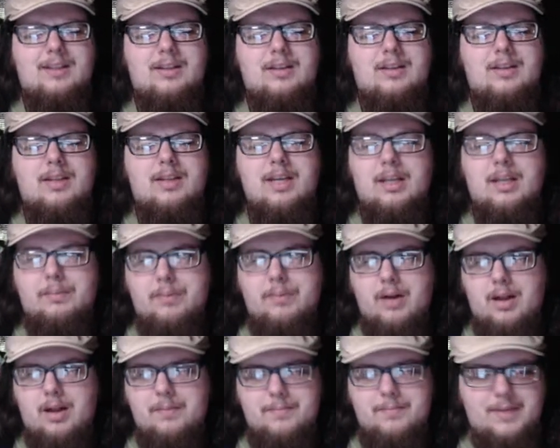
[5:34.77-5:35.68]
the other
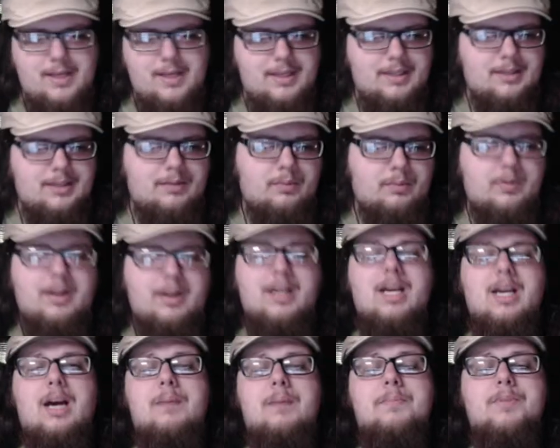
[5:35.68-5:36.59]
problem is when it
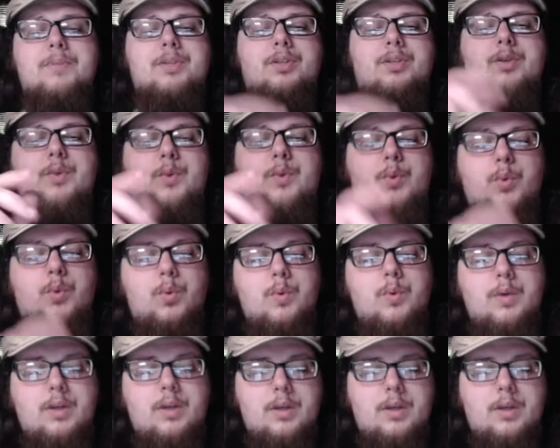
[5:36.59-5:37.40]
comes to